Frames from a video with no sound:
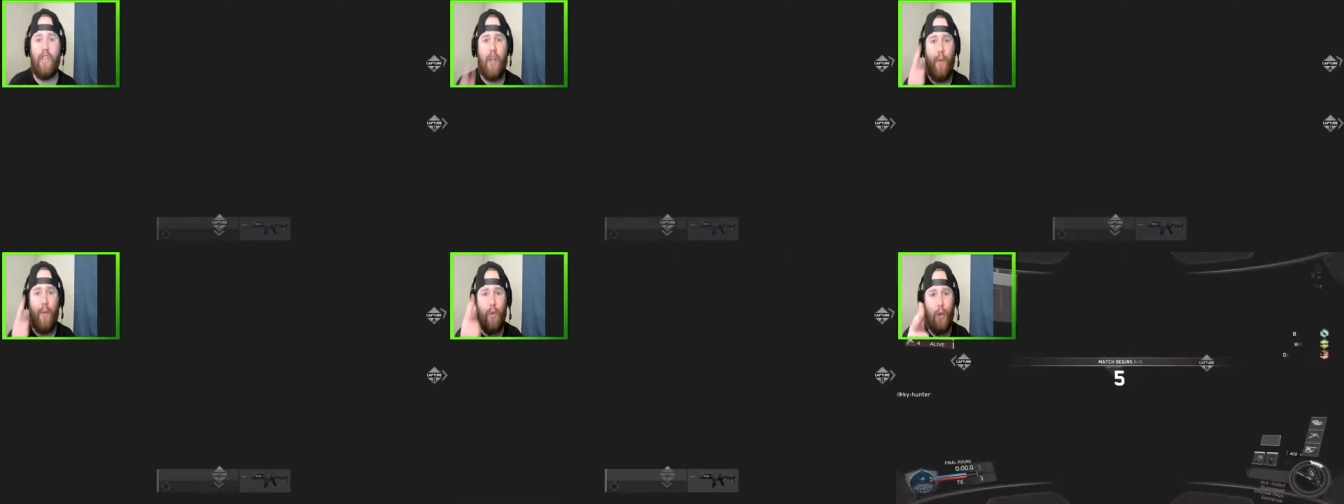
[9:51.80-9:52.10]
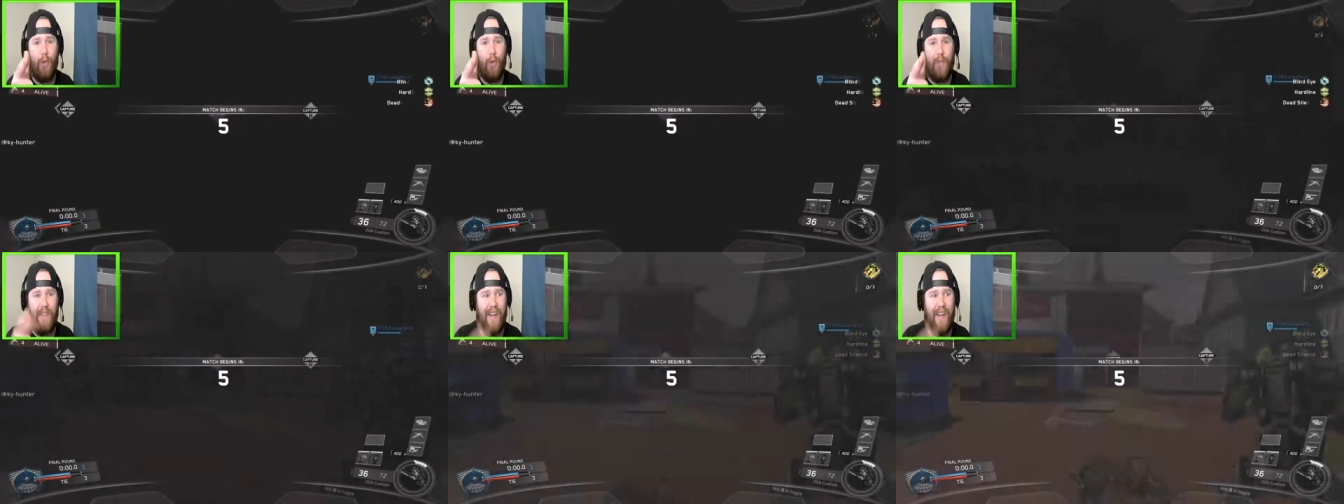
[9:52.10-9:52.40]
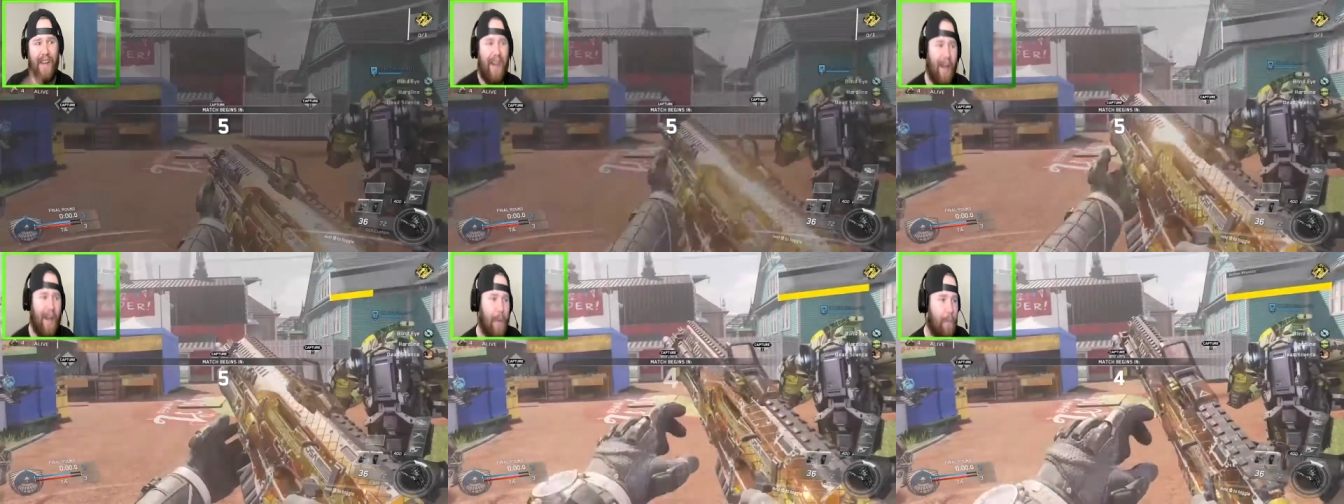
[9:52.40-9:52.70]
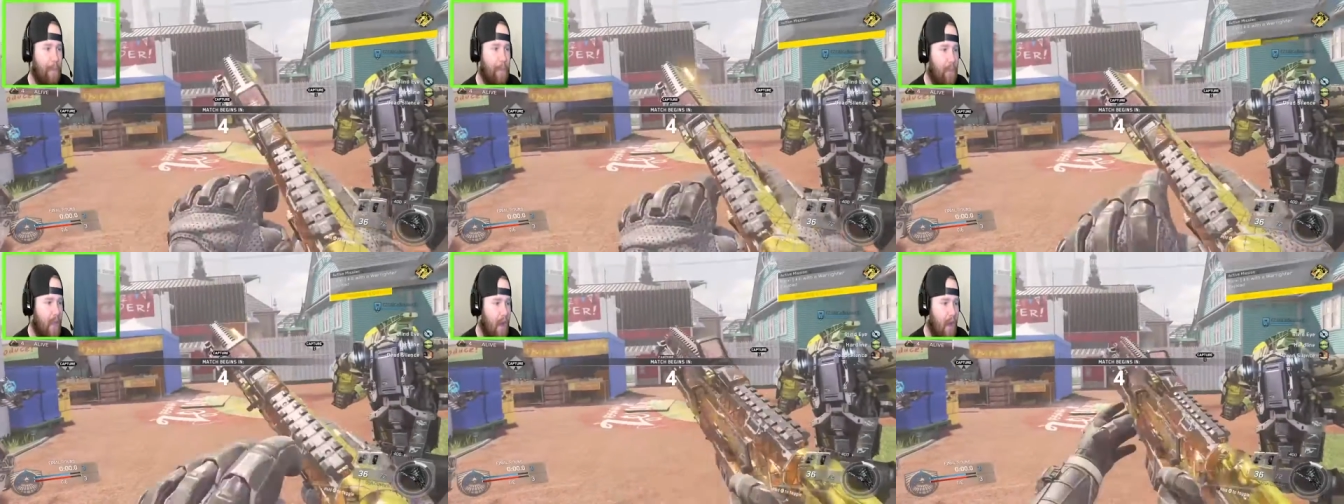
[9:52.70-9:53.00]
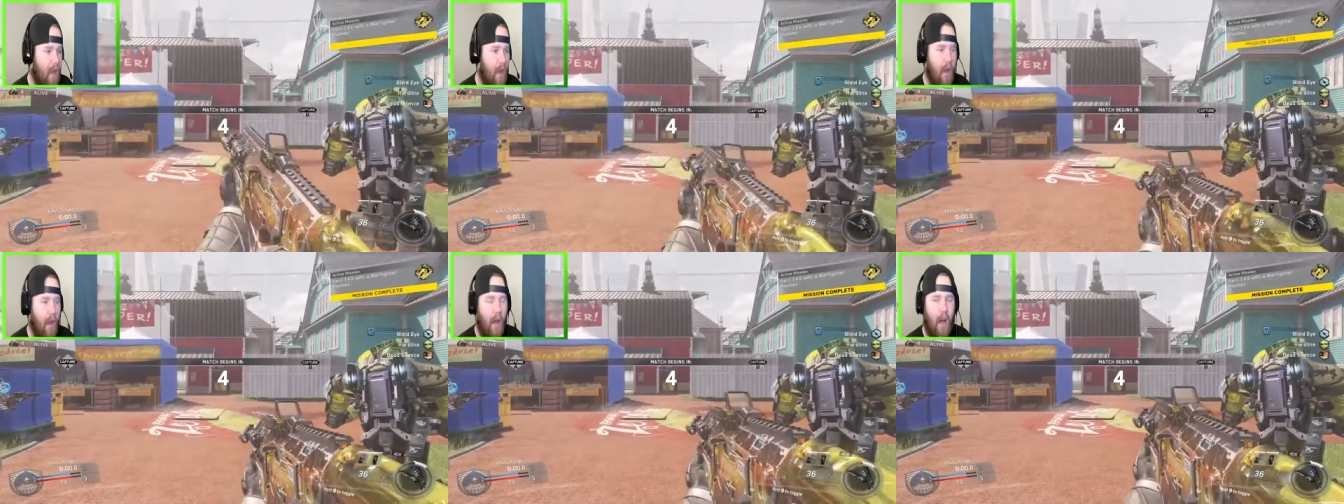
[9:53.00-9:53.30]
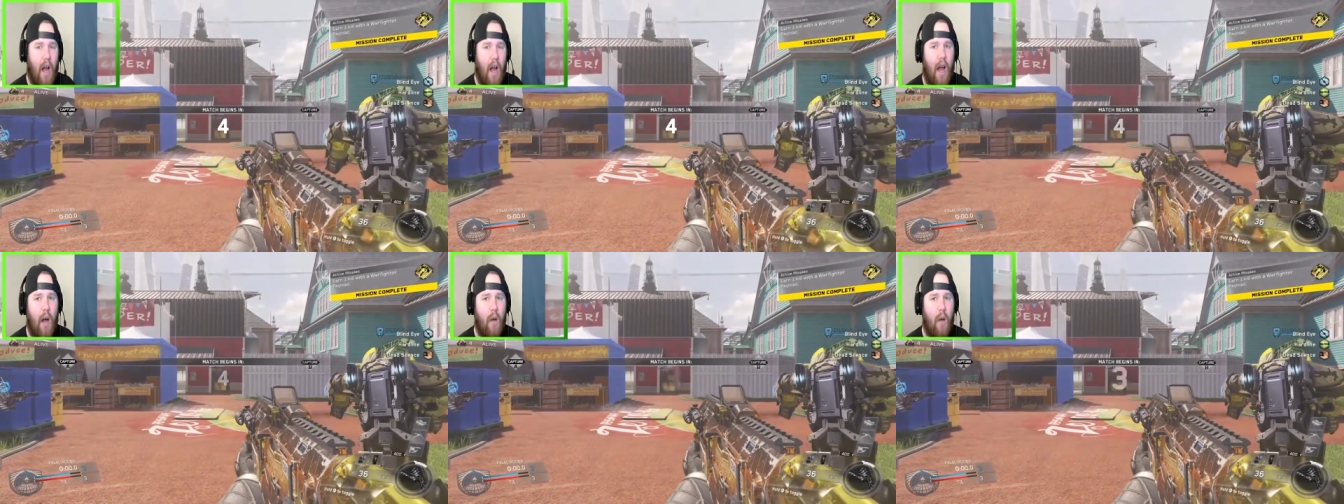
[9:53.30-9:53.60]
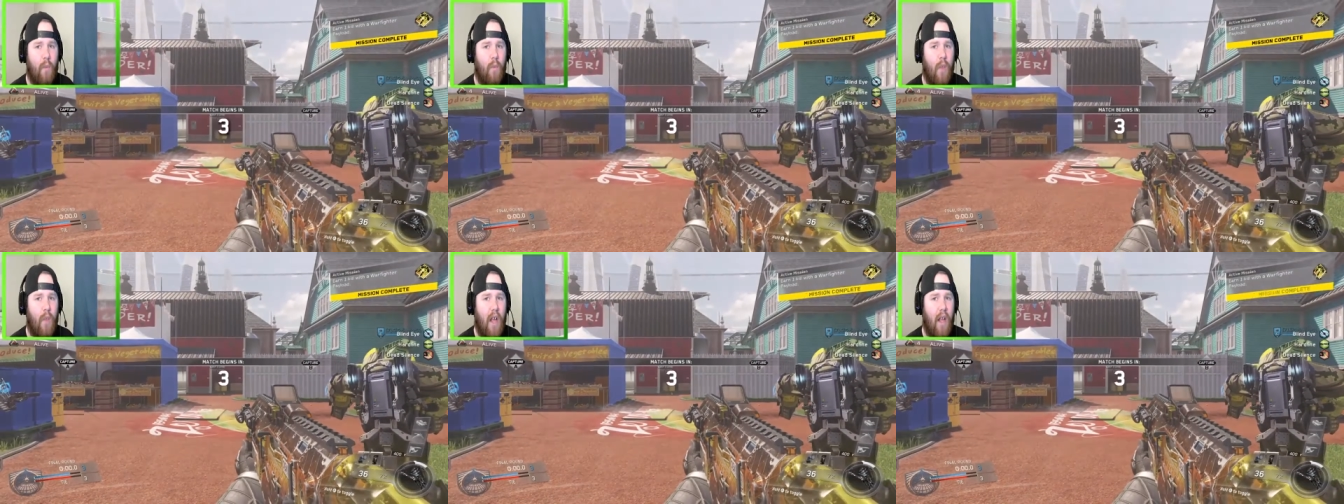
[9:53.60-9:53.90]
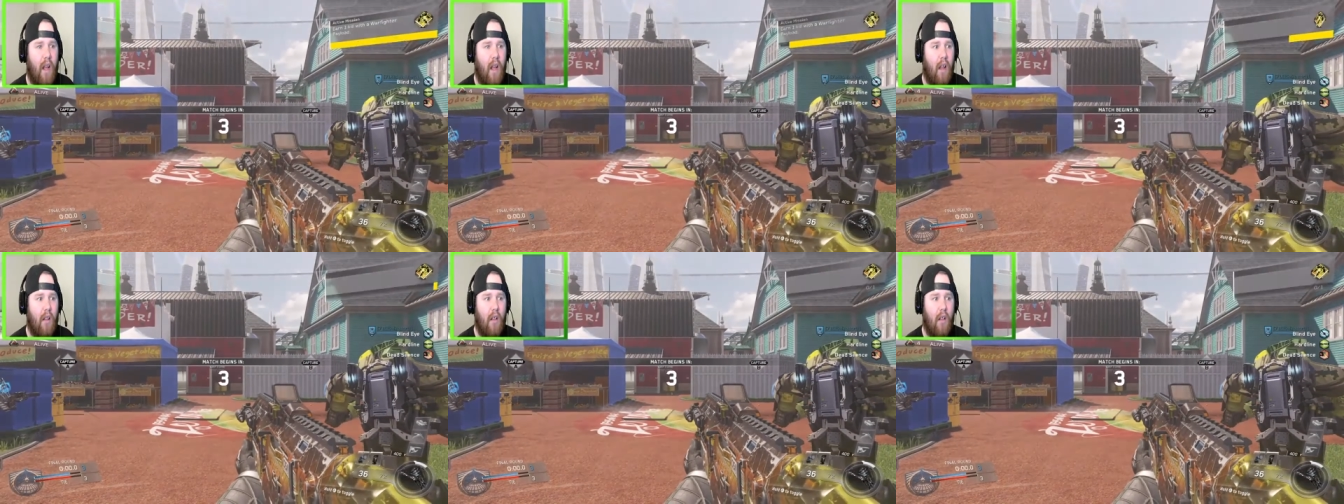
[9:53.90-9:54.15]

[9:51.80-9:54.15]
I'm close to getting it. I'm like